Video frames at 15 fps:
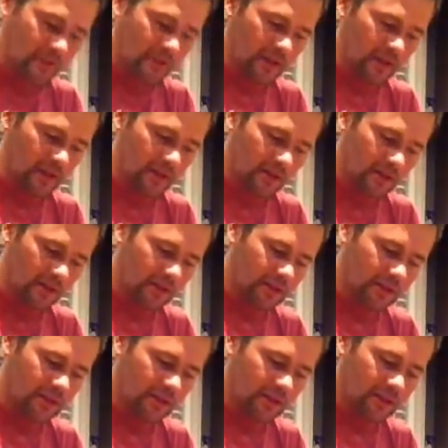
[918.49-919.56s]
and
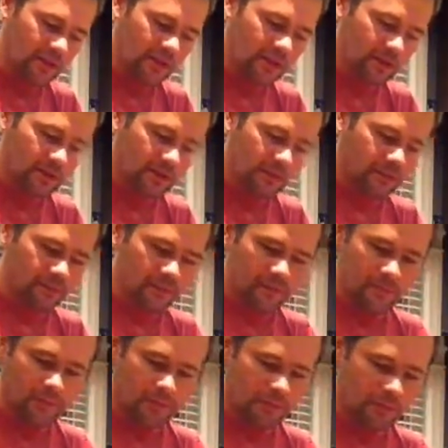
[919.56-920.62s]
then
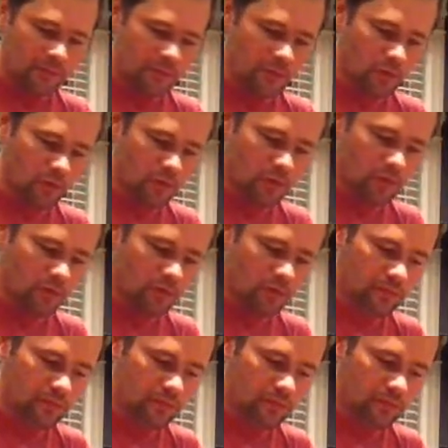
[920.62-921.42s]
and tomorrow